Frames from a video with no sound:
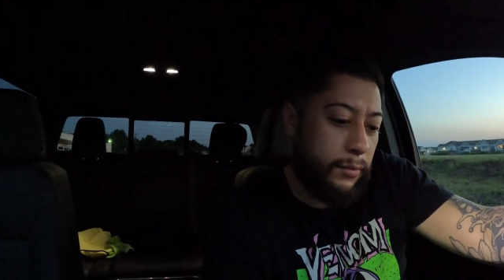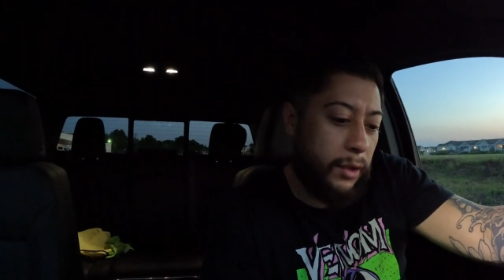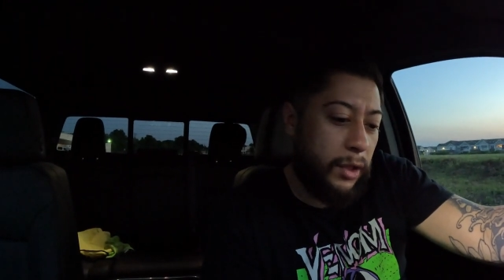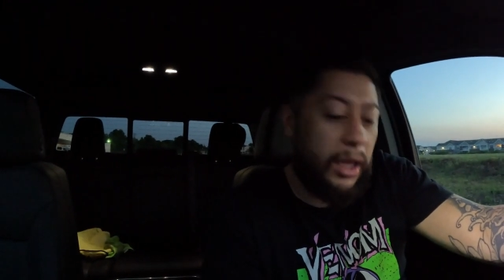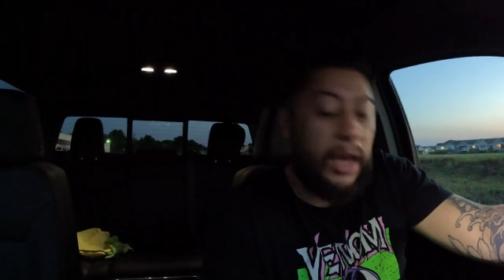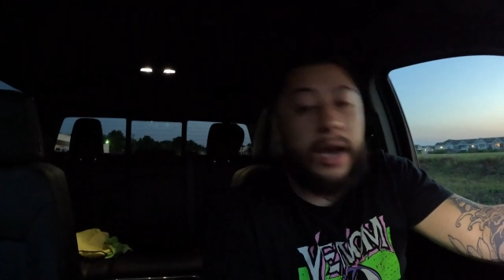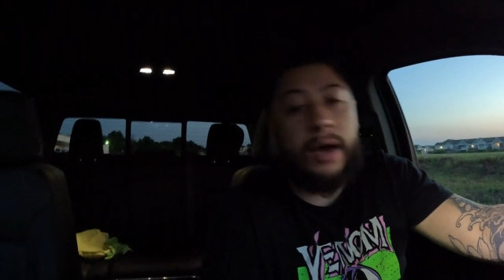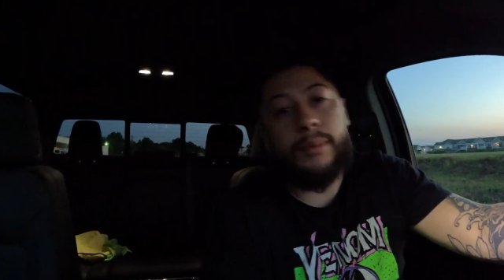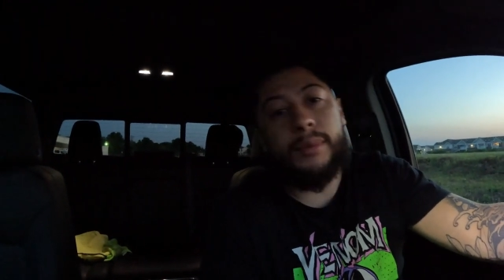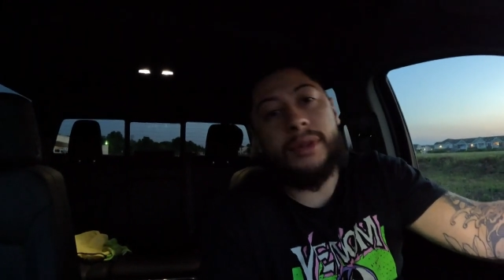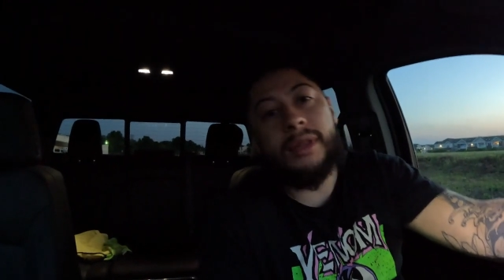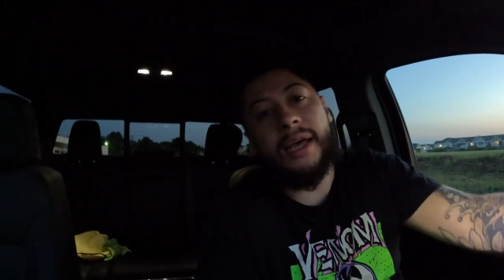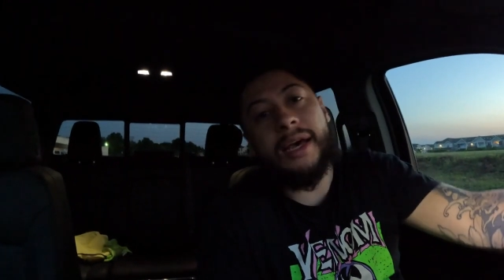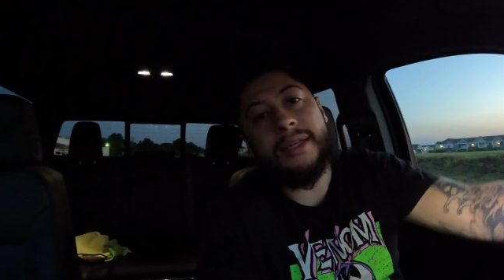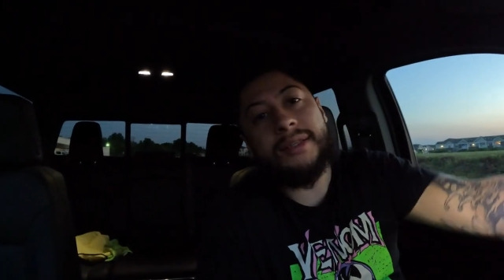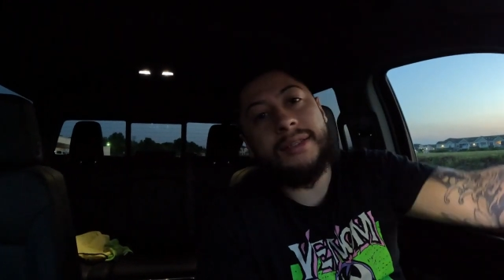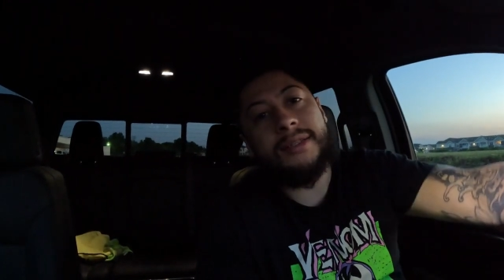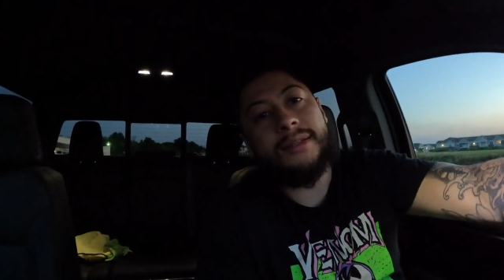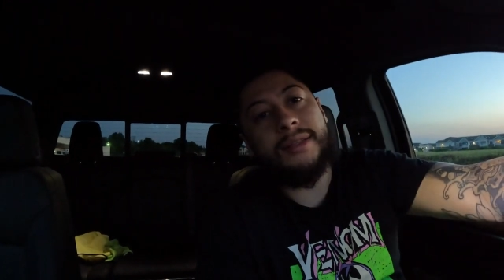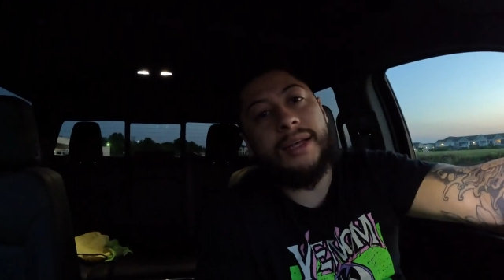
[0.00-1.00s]
Yeah, but
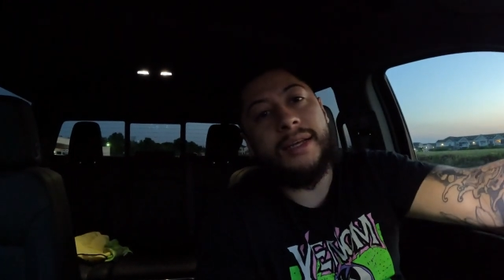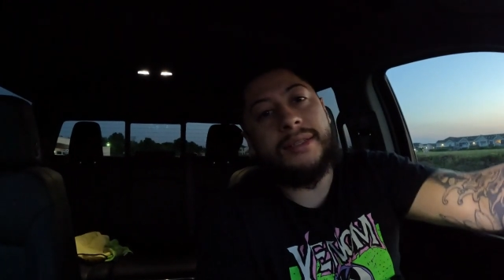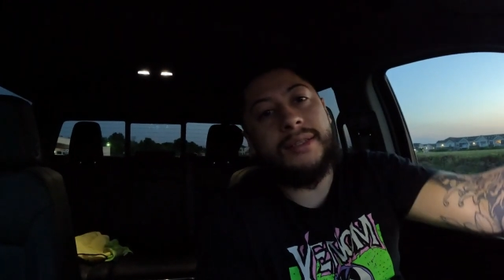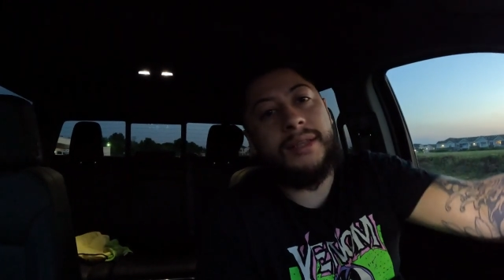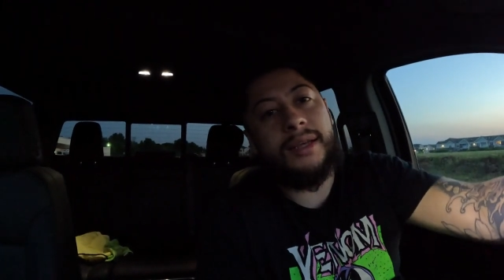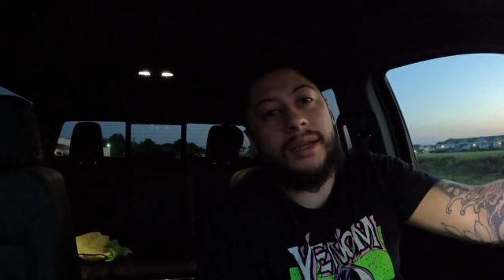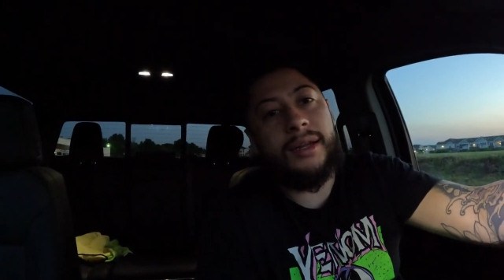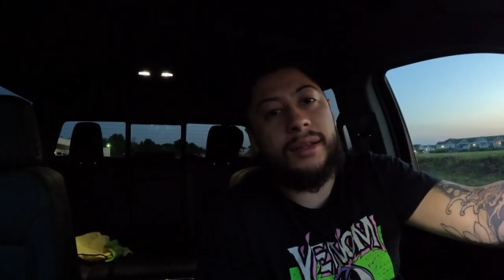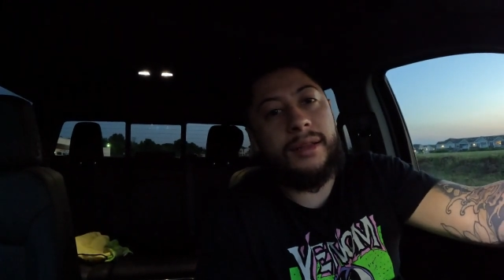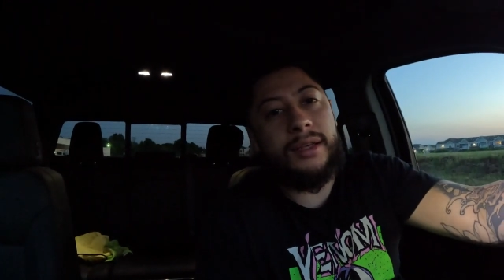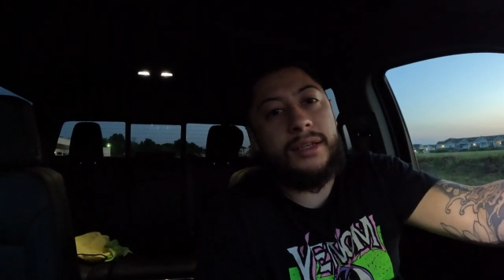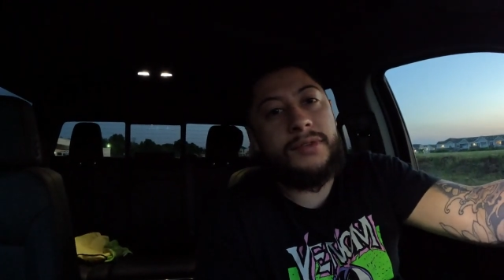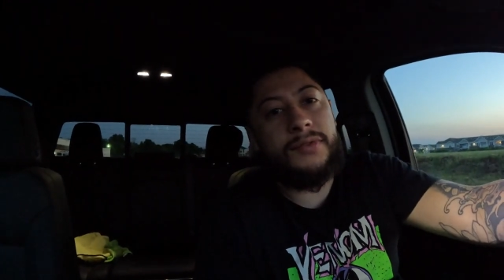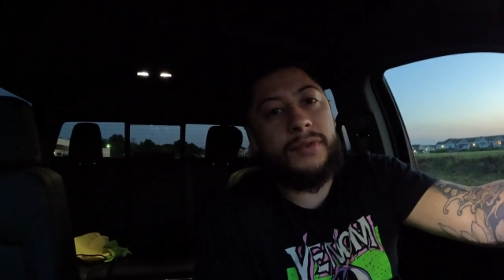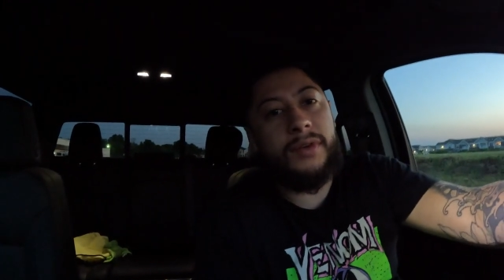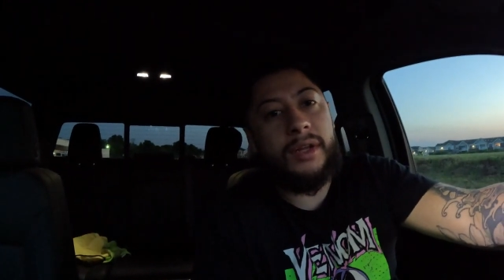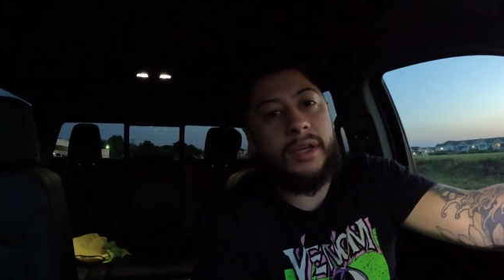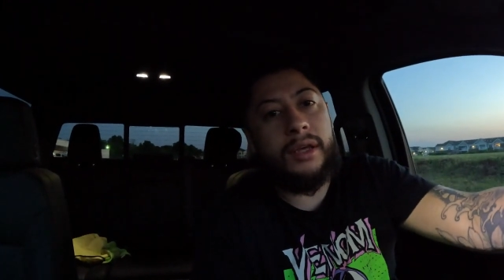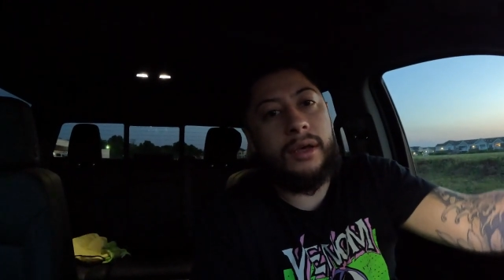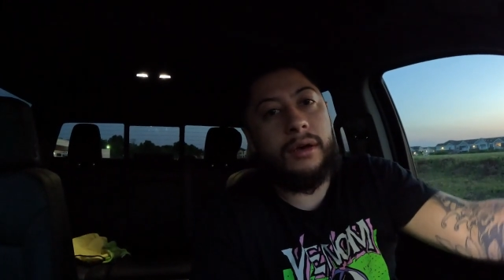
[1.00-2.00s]
that's the end of this
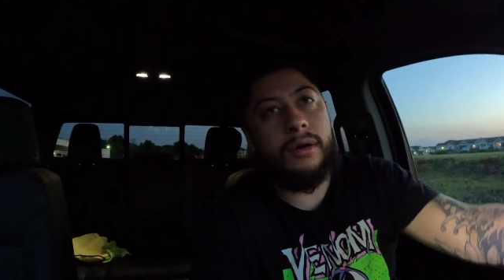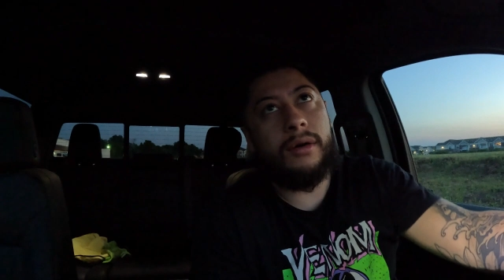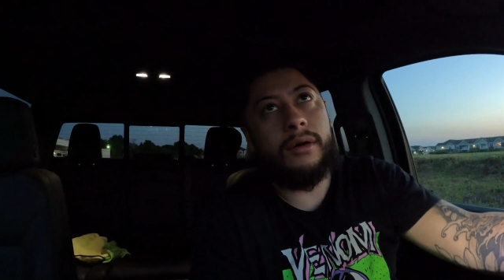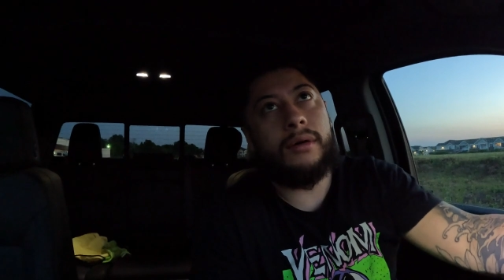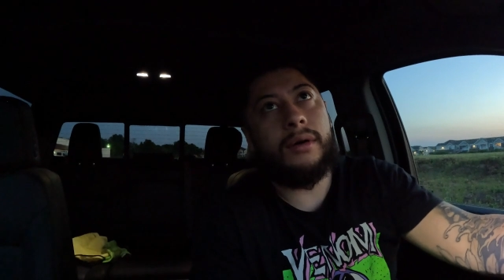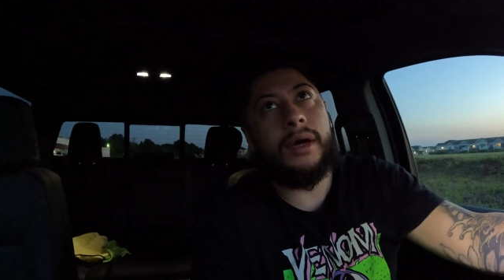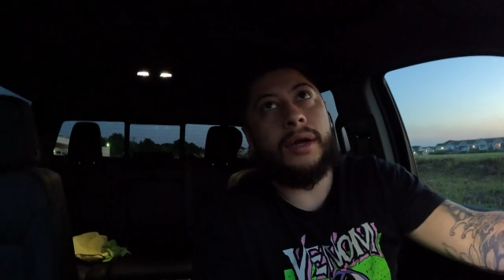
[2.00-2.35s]
video.